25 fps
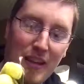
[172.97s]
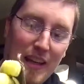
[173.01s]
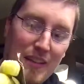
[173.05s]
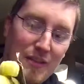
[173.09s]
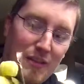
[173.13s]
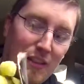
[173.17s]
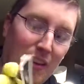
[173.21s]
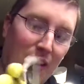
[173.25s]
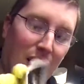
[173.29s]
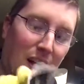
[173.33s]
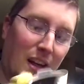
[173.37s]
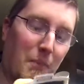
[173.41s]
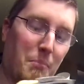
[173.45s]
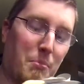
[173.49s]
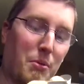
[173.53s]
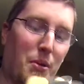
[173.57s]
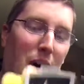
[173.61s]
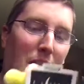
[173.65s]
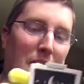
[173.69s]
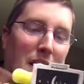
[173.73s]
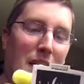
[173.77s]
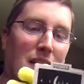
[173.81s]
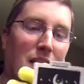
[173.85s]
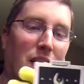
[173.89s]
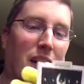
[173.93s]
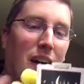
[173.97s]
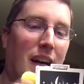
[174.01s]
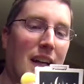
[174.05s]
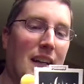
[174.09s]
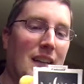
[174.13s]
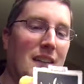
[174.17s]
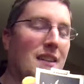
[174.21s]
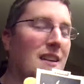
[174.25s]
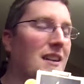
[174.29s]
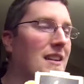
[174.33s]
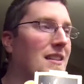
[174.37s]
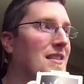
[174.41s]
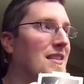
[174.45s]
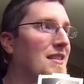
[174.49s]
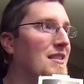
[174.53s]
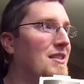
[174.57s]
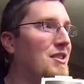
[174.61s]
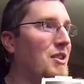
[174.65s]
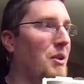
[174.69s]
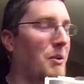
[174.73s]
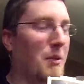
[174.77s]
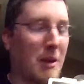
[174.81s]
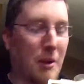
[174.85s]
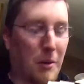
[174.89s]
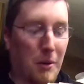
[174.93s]
actually like a product line because it's
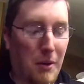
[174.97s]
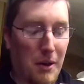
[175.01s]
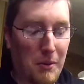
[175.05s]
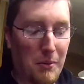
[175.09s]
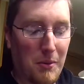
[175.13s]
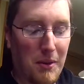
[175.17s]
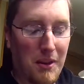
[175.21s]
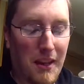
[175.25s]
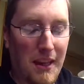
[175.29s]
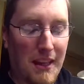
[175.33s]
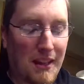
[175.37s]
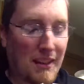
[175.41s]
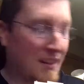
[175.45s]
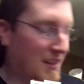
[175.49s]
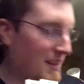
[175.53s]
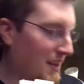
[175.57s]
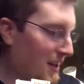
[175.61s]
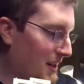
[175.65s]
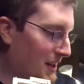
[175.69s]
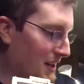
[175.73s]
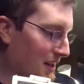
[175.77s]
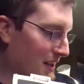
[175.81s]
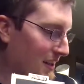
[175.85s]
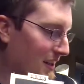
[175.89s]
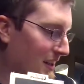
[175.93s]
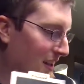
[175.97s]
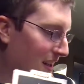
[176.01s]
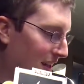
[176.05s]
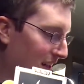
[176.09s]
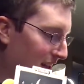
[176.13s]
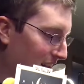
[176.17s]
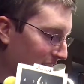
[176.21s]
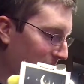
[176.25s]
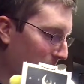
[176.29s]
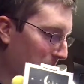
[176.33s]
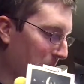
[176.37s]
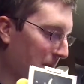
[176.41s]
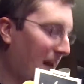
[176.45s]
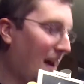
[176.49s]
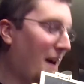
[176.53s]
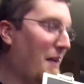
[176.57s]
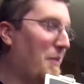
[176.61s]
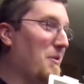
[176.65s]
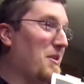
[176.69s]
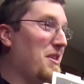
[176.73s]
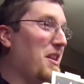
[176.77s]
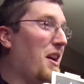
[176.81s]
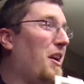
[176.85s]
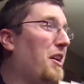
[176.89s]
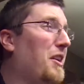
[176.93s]
showing one with like the tongue coming out
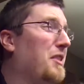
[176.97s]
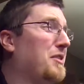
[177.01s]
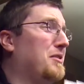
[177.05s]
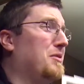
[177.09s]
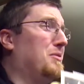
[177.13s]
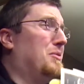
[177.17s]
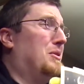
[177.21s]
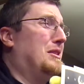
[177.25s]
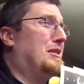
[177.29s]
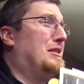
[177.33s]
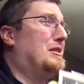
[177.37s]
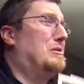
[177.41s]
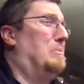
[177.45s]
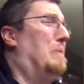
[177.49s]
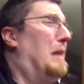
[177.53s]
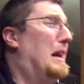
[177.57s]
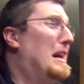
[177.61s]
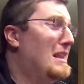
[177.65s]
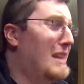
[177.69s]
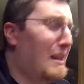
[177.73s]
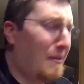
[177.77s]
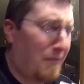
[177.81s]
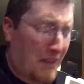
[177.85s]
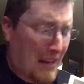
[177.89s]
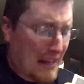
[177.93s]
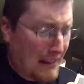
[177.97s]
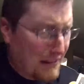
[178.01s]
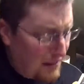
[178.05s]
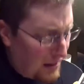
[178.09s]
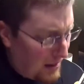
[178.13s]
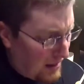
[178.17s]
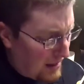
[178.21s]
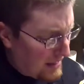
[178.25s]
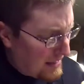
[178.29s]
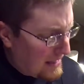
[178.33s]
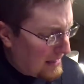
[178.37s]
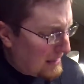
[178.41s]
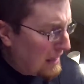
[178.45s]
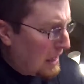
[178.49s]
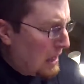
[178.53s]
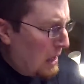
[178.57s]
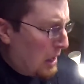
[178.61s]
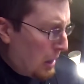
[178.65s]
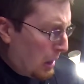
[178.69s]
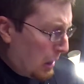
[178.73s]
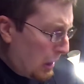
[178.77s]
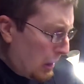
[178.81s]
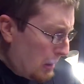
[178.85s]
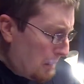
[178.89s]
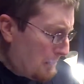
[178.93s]
with also a smiley face on it.
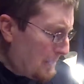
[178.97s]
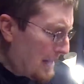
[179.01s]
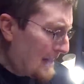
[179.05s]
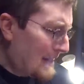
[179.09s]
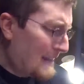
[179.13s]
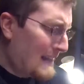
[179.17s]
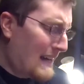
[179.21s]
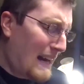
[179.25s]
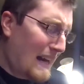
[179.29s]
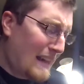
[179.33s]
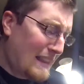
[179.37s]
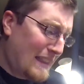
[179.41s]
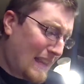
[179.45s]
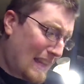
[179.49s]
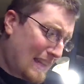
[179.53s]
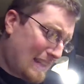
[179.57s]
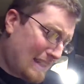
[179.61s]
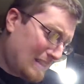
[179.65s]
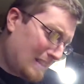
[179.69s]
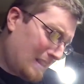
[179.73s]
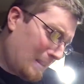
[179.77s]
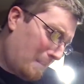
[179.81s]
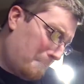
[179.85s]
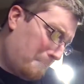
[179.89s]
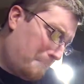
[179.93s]
Oh my god, that is the